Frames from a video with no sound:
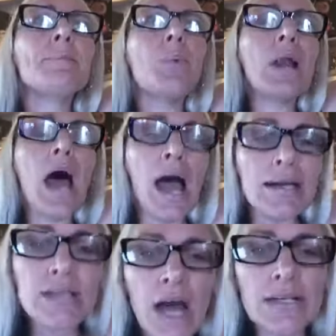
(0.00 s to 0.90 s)
When I
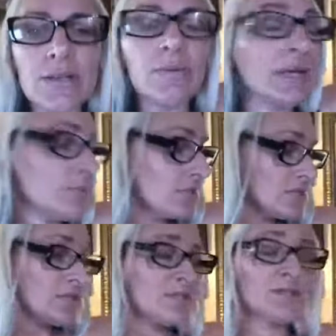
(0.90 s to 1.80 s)
talked to him, he was
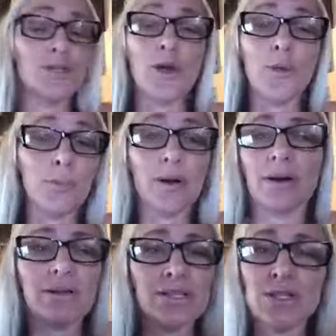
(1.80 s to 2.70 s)

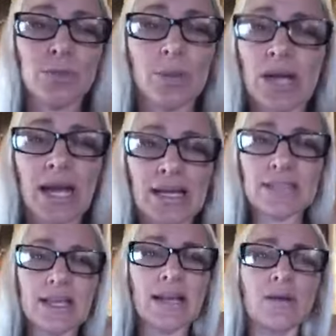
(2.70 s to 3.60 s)
super, super
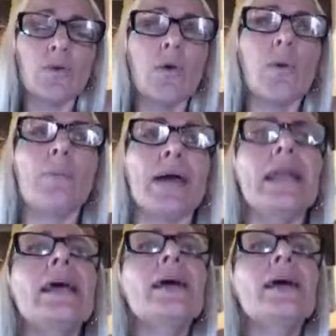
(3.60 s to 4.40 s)
nice and cool, but